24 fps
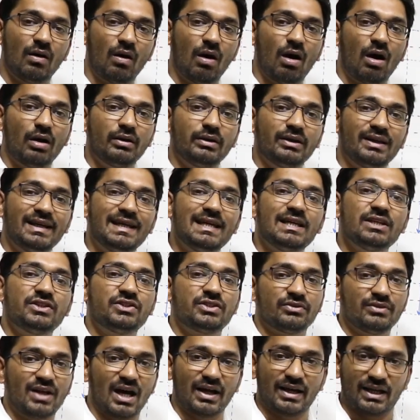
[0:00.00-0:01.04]
on each
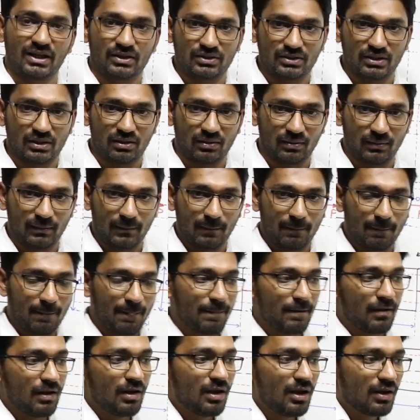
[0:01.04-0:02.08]
direction.
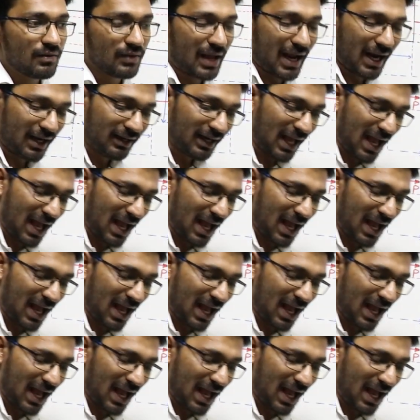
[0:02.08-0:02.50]
And